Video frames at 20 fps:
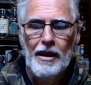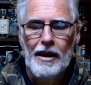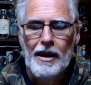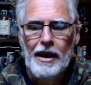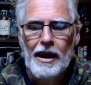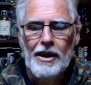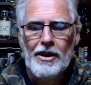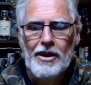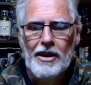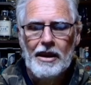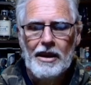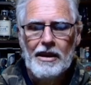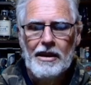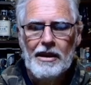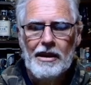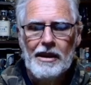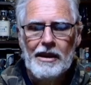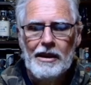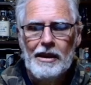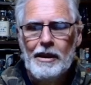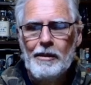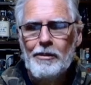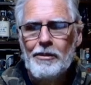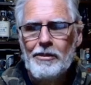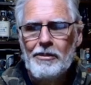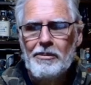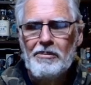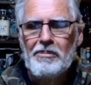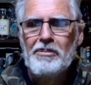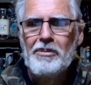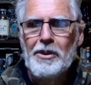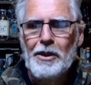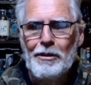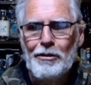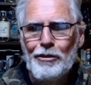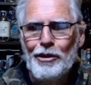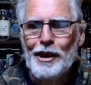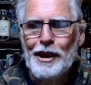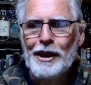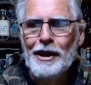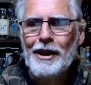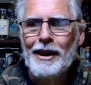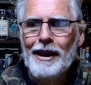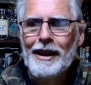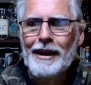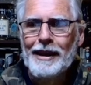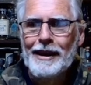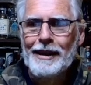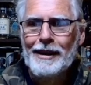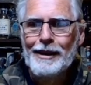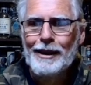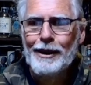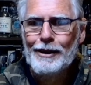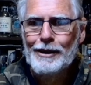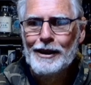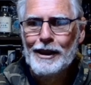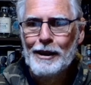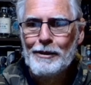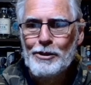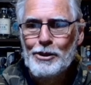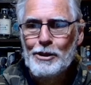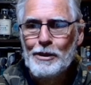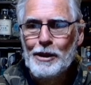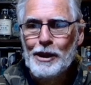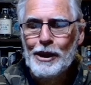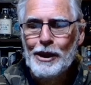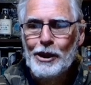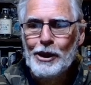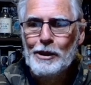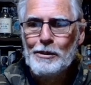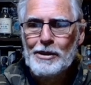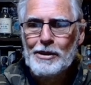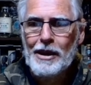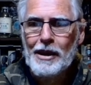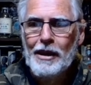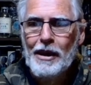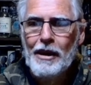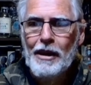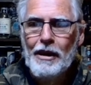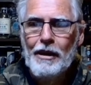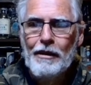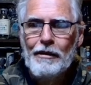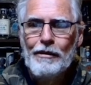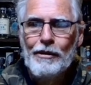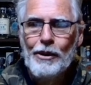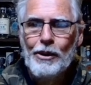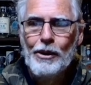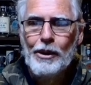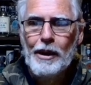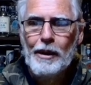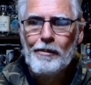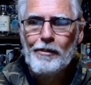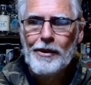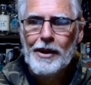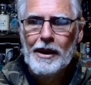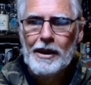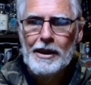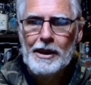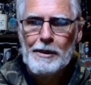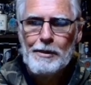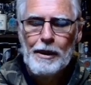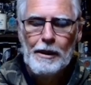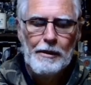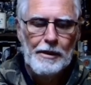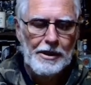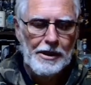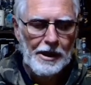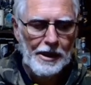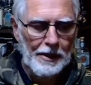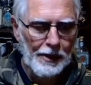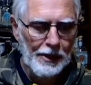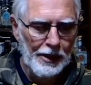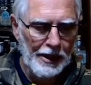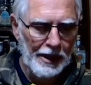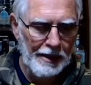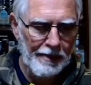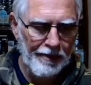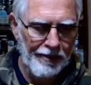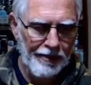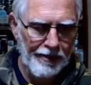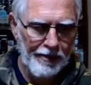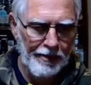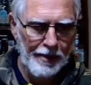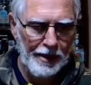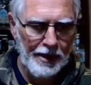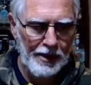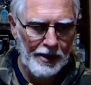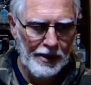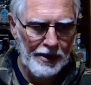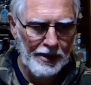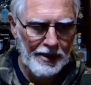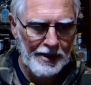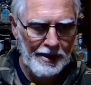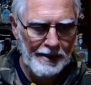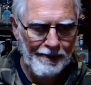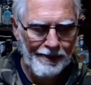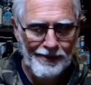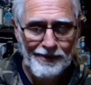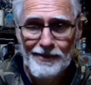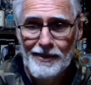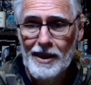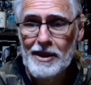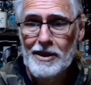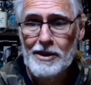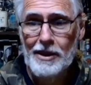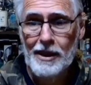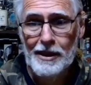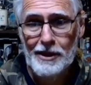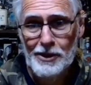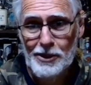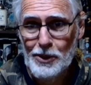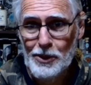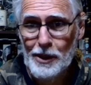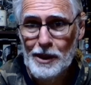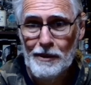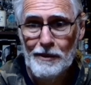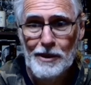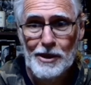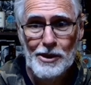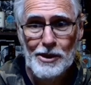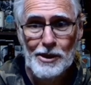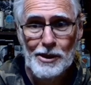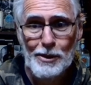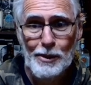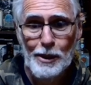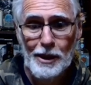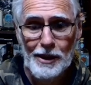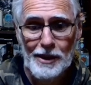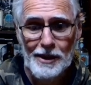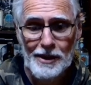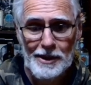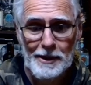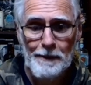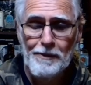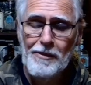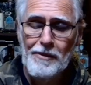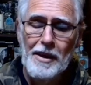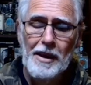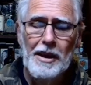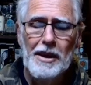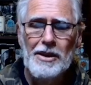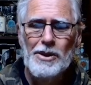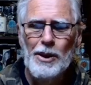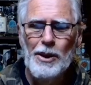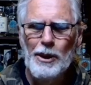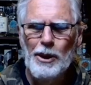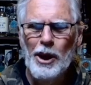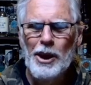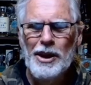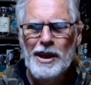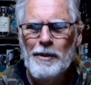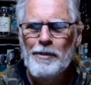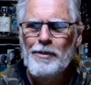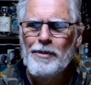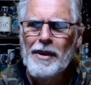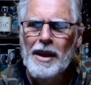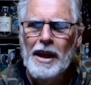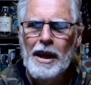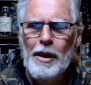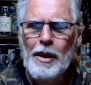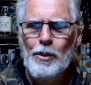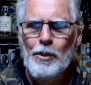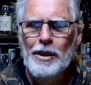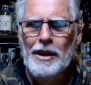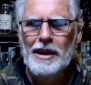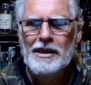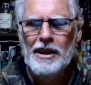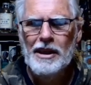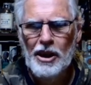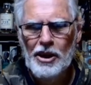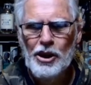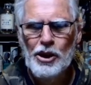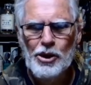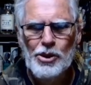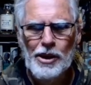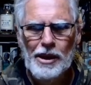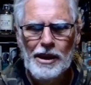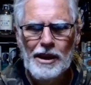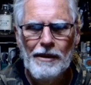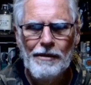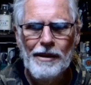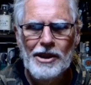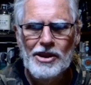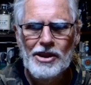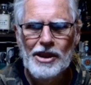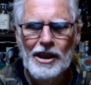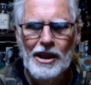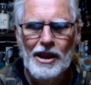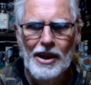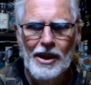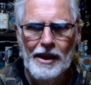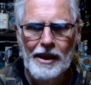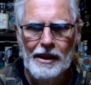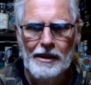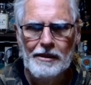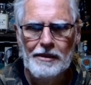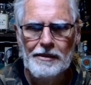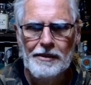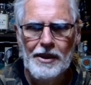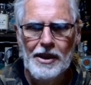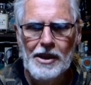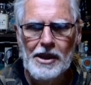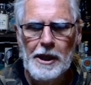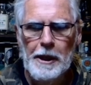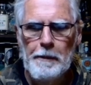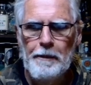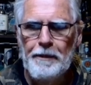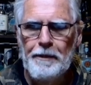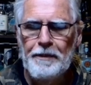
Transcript: I think that I'm not really holding up too many hopes for how this baby's going to work, because it's got two artificial sweeteners. So I think when they say no sugar, they're functionally lying, okay?